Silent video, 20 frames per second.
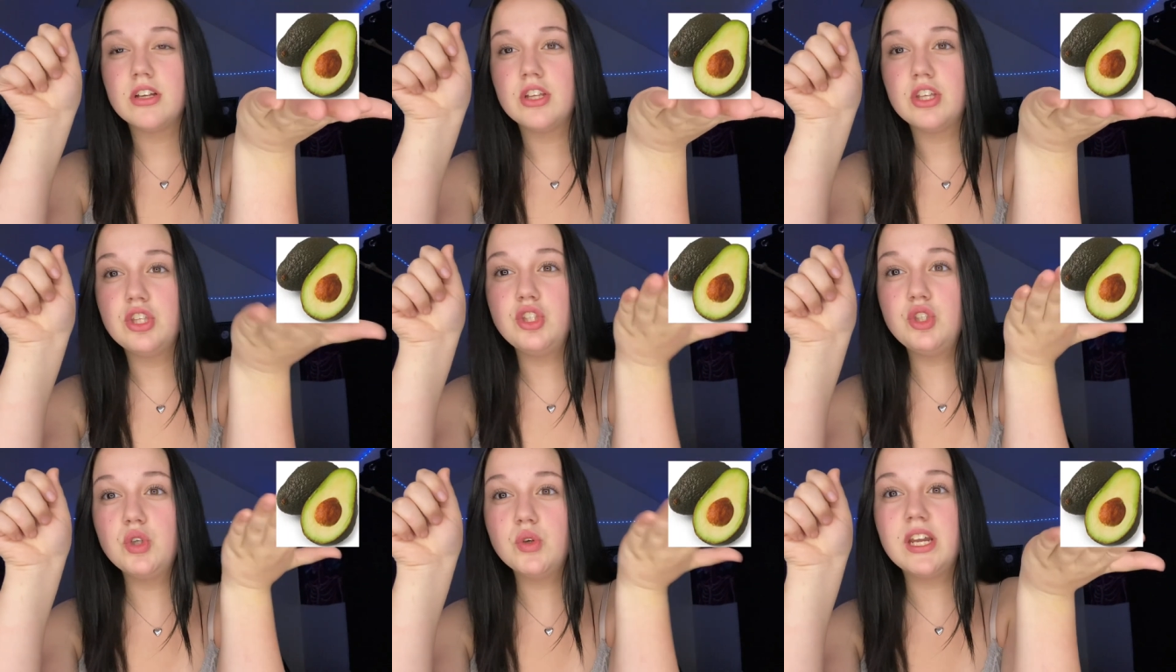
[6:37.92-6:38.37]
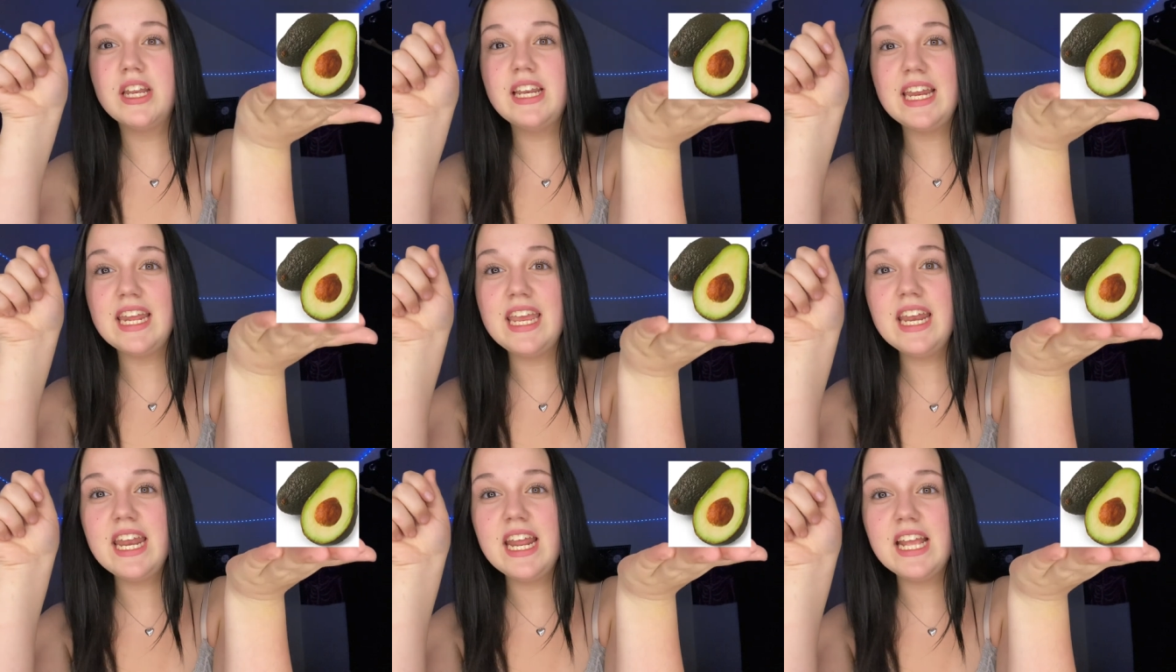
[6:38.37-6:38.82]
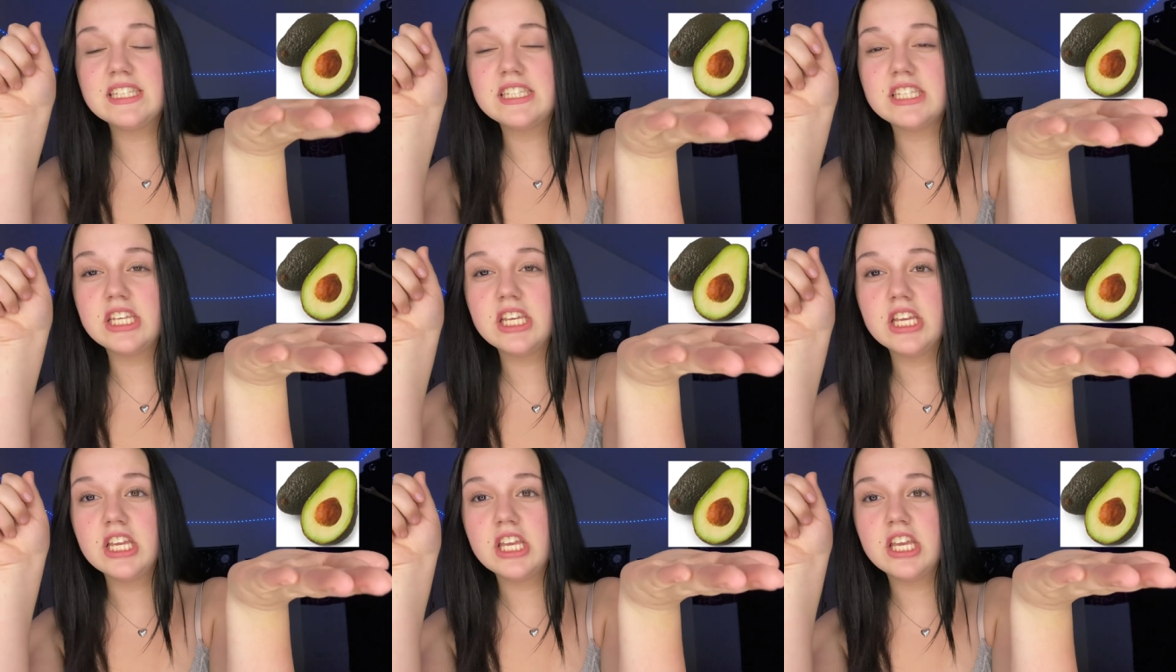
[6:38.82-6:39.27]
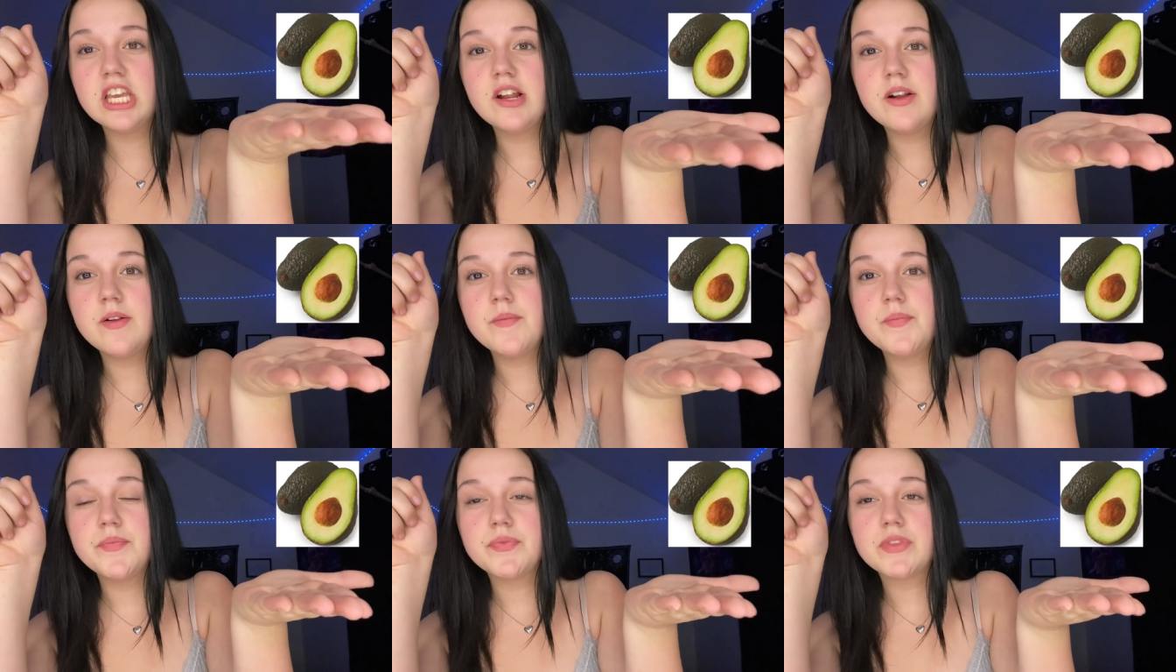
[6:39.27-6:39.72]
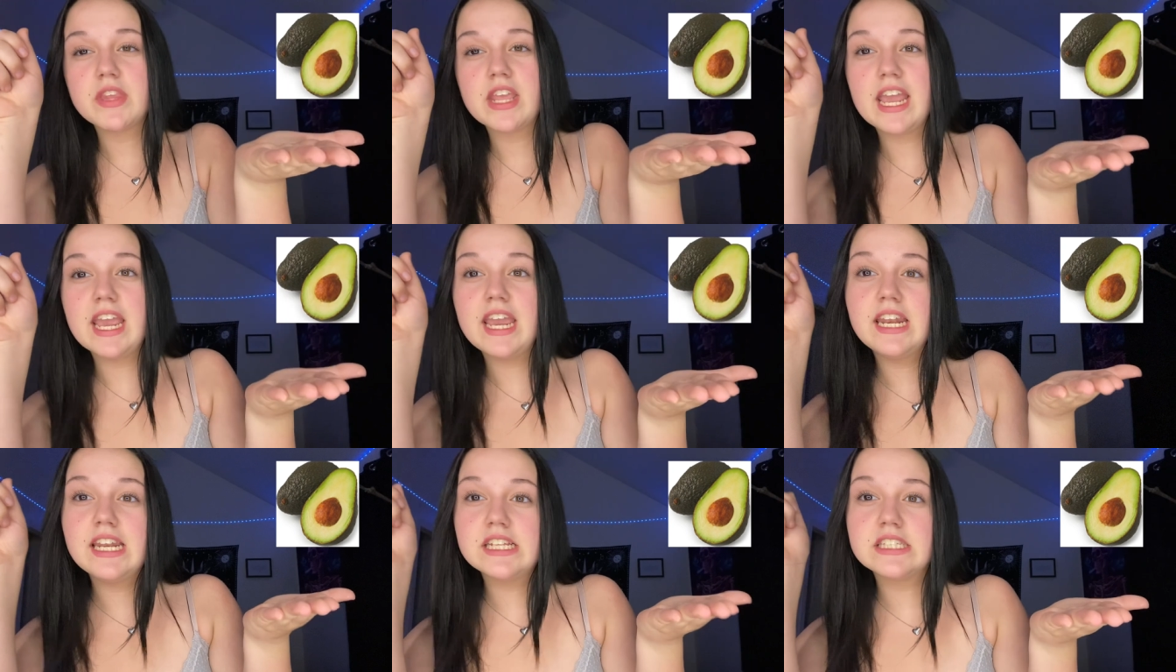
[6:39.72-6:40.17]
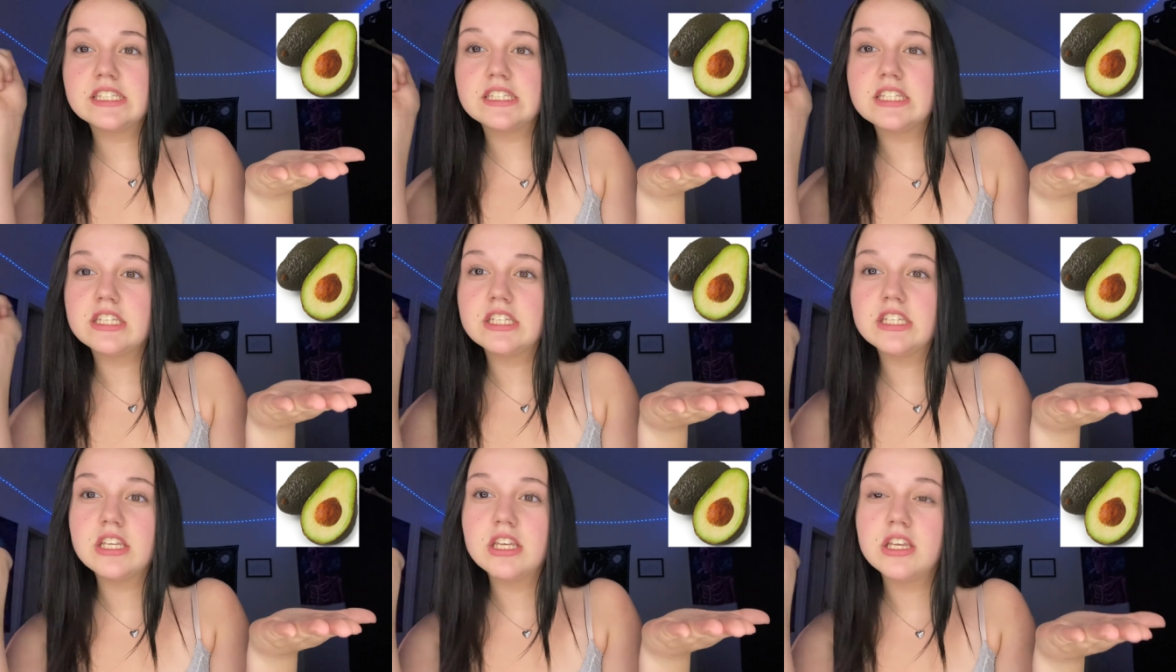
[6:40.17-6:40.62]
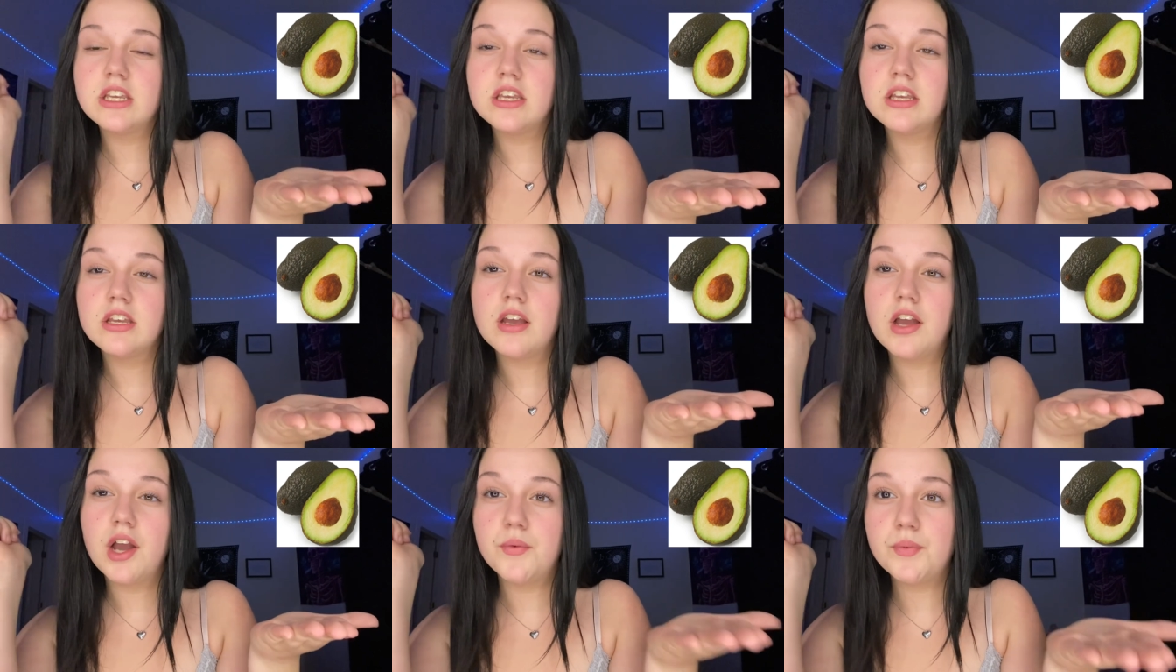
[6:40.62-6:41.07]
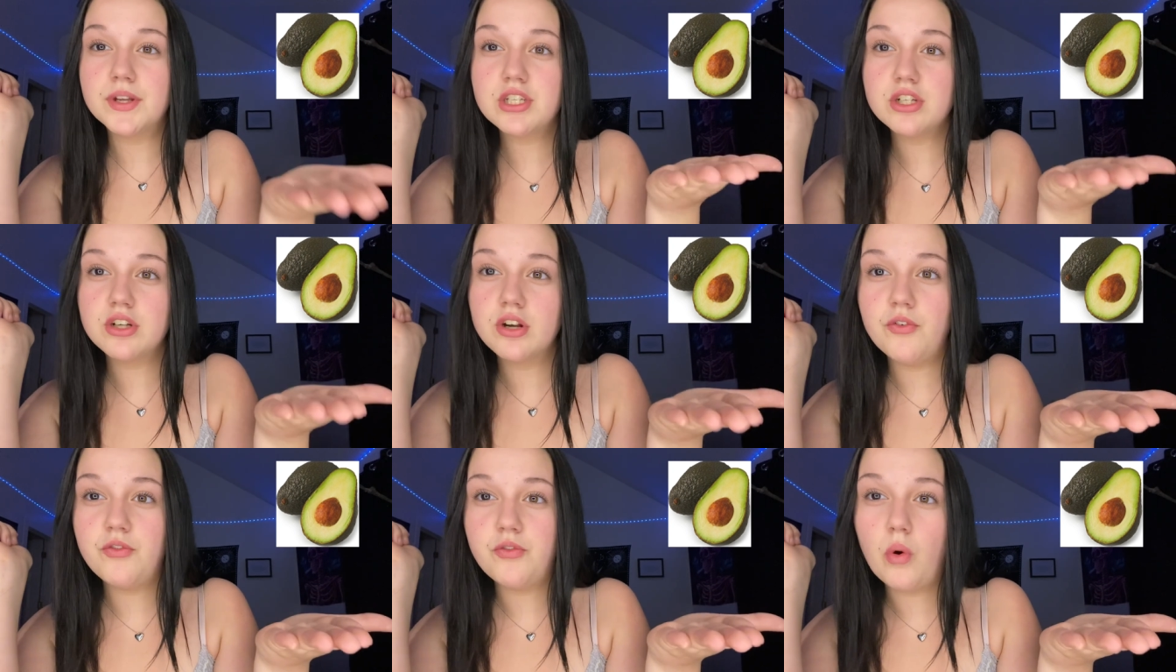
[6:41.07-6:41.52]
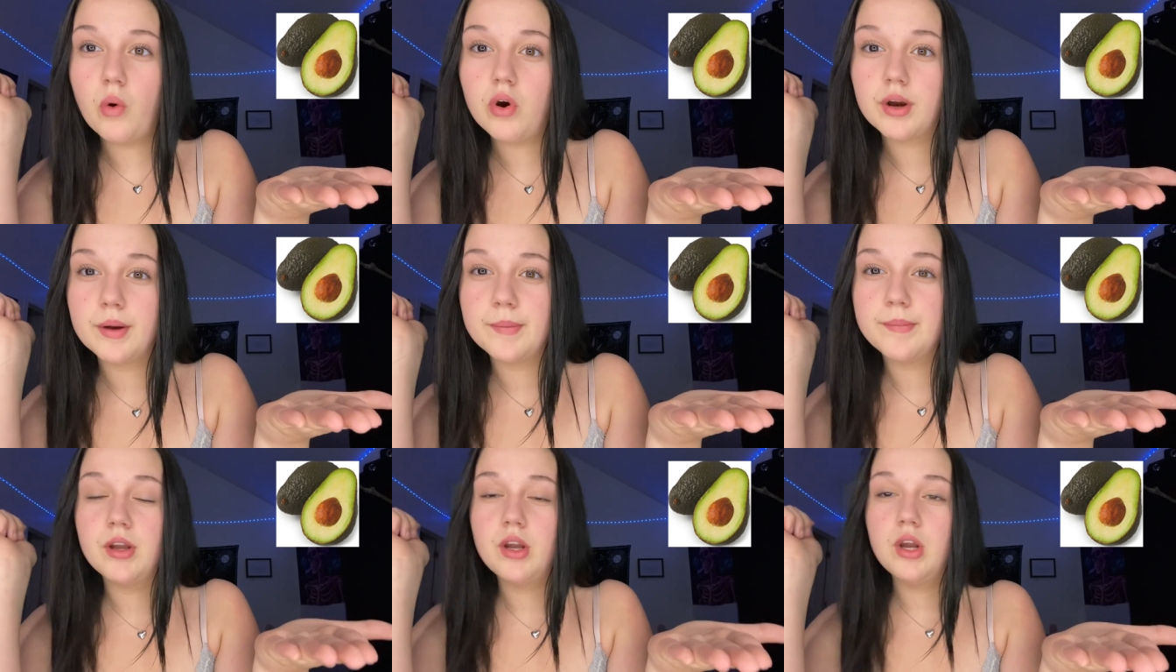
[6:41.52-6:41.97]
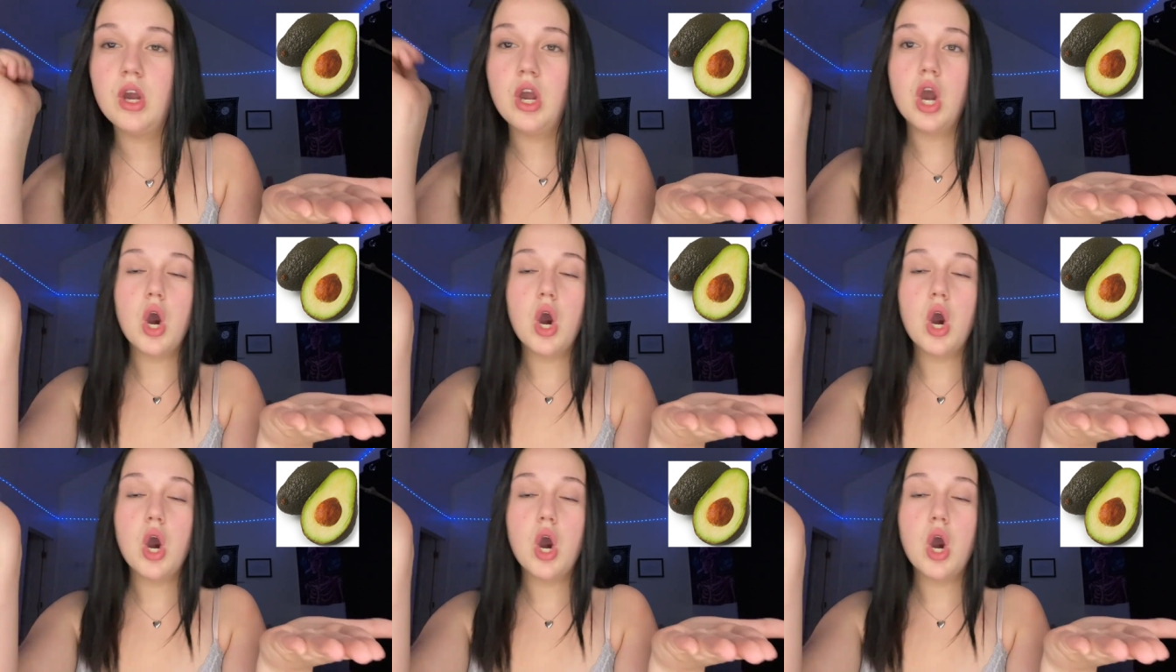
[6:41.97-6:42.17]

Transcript: You can eat it in its original form,